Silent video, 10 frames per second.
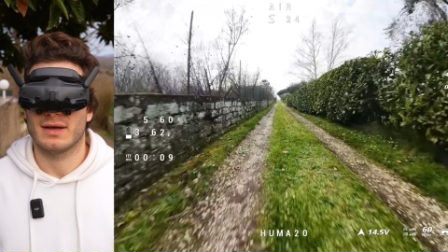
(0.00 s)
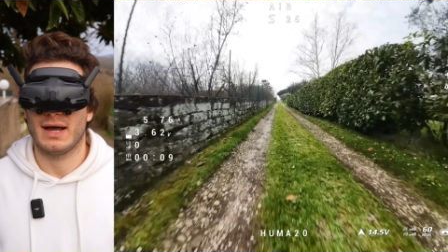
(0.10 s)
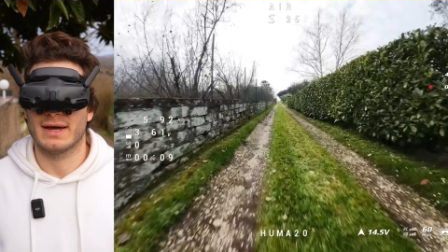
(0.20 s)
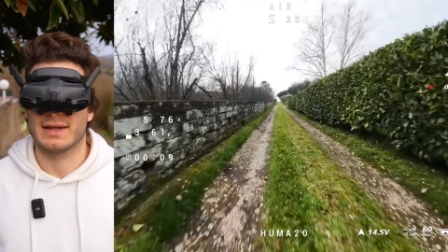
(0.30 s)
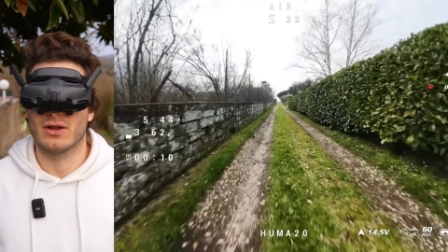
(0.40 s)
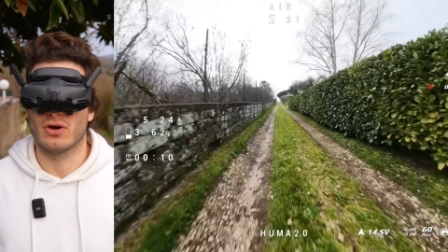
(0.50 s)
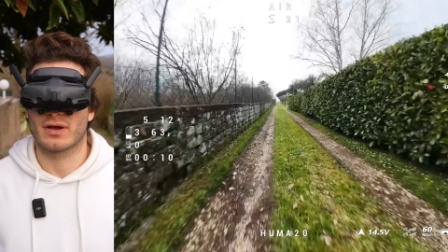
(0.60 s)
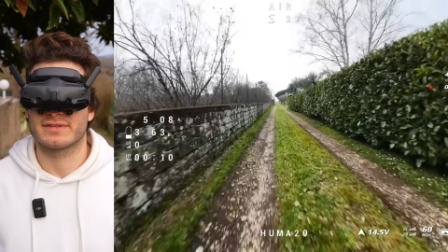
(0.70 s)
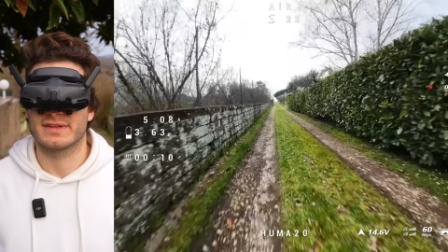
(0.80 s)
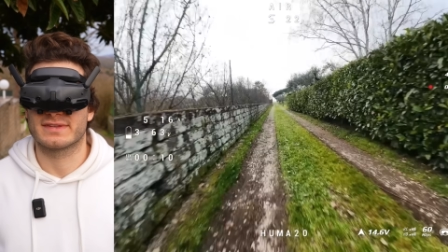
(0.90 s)

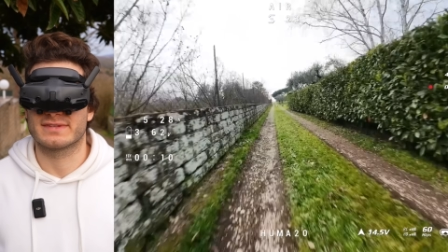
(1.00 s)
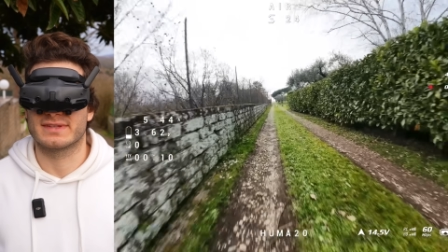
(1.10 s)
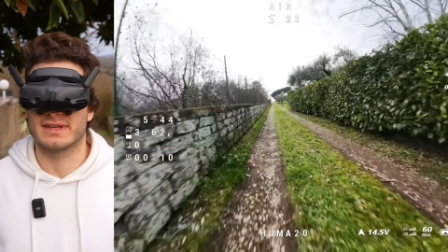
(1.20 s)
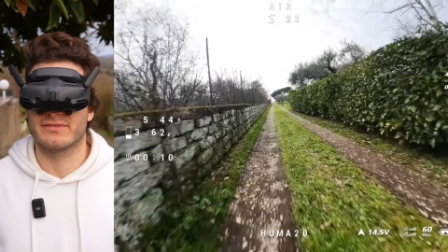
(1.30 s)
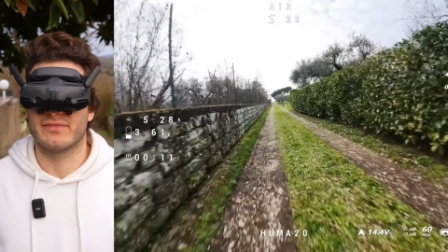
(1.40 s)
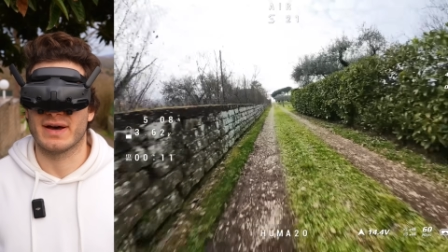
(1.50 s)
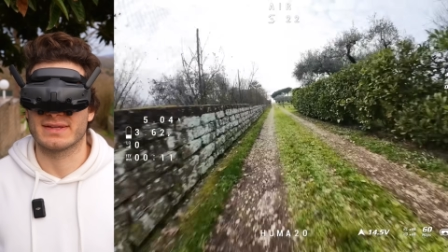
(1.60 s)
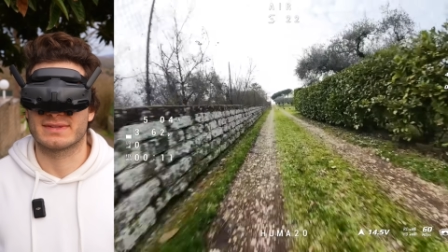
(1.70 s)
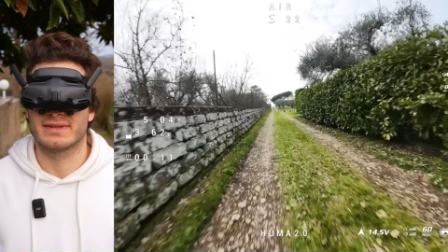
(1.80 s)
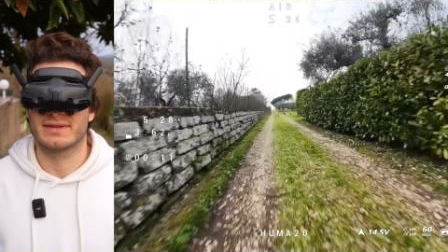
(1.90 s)
Analog 16
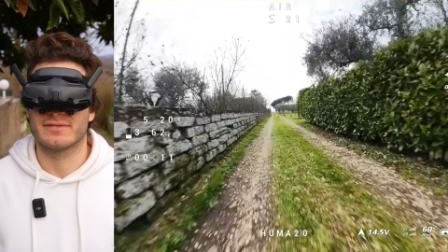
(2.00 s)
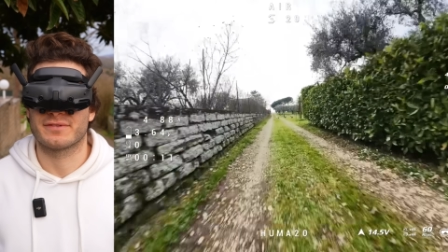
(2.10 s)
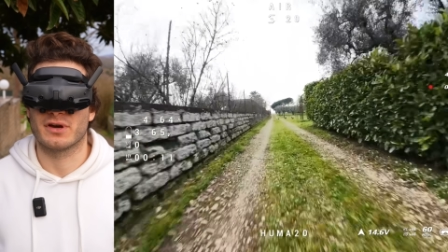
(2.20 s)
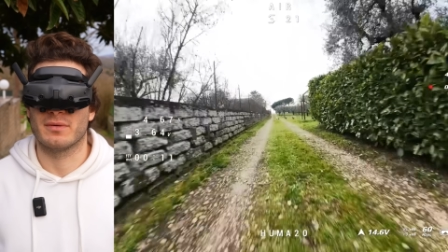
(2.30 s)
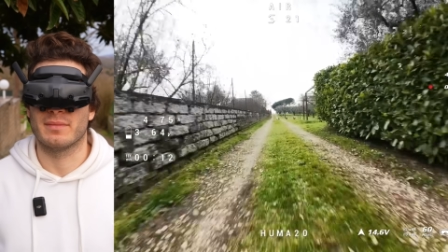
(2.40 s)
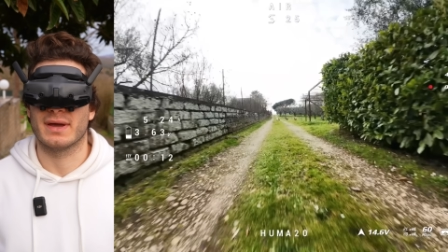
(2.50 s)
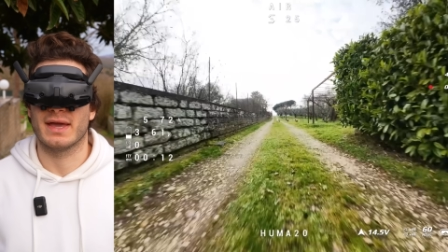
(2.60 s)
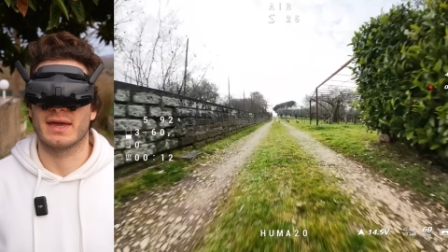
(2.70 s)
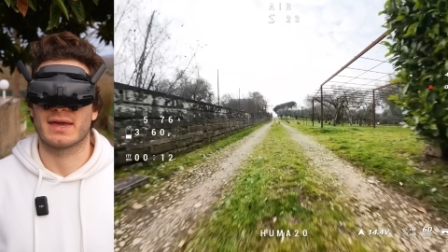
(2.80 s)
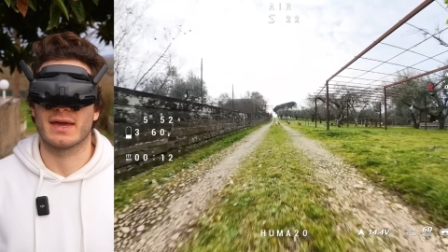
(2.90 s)
watt from
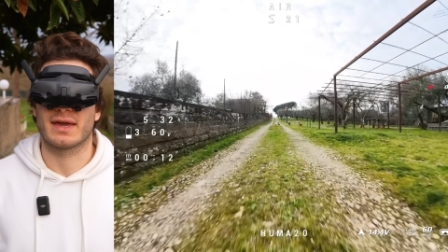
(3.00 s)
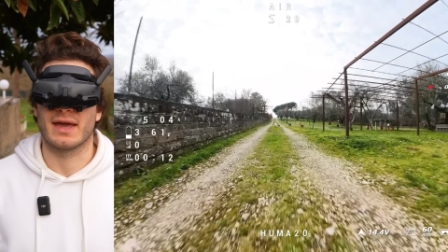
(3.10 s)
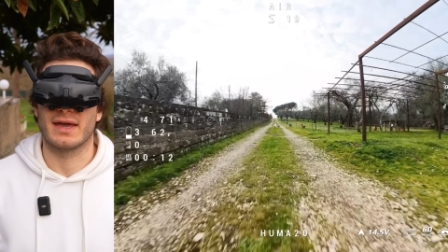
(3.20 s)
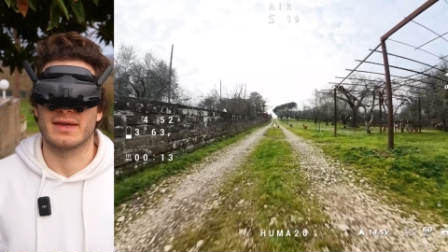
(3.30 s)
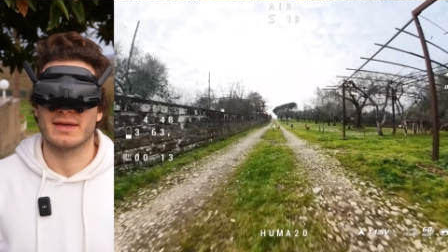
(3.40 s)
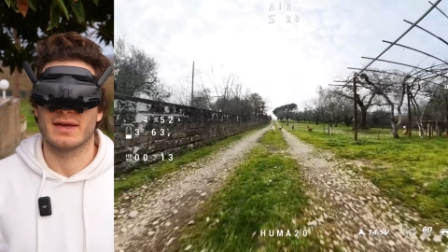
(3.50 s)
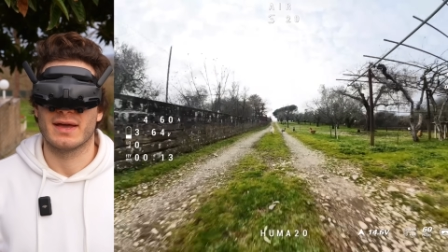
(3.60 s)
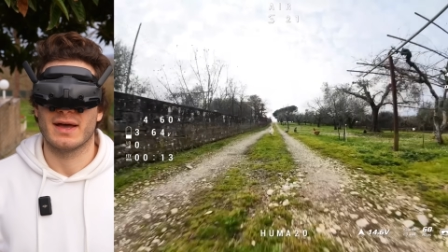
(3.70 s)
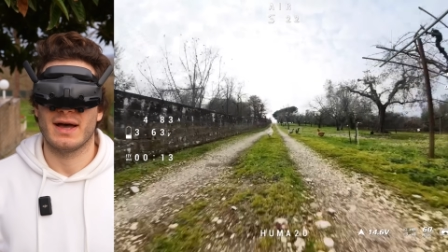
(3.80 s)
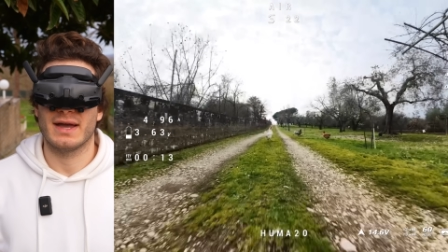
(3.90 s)
AKK.
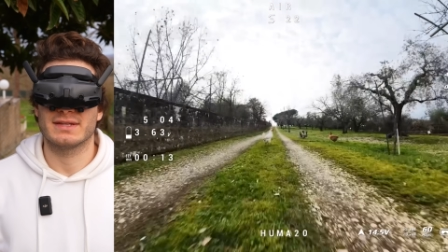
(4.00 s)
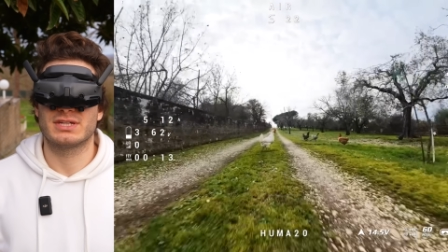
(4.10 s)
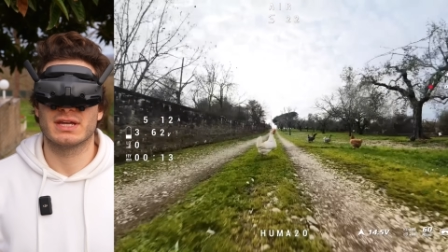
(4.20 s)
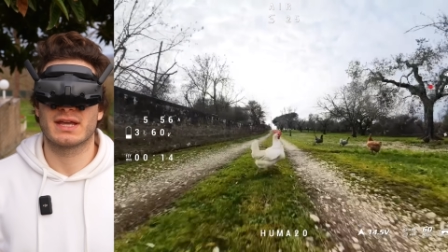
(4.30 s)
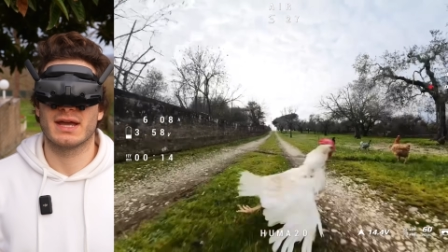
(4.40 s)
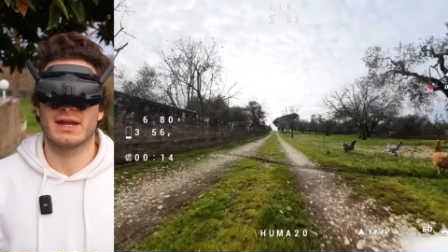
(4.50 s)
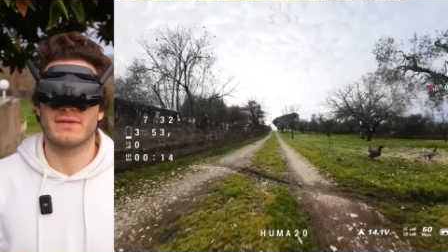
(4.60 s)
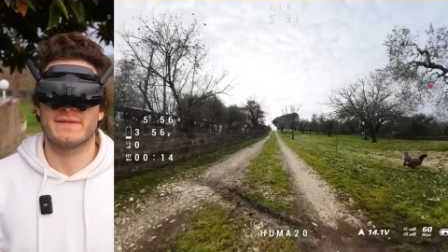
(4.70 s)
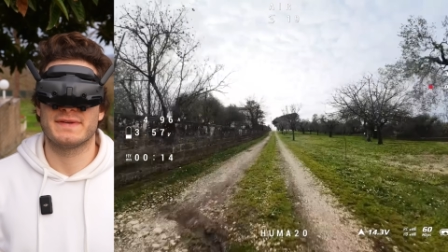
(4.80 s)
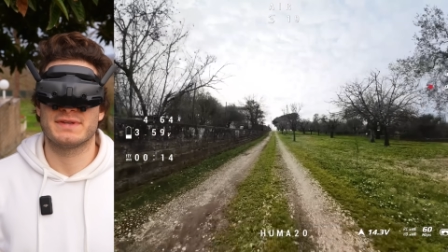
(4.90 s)
Hi chicken!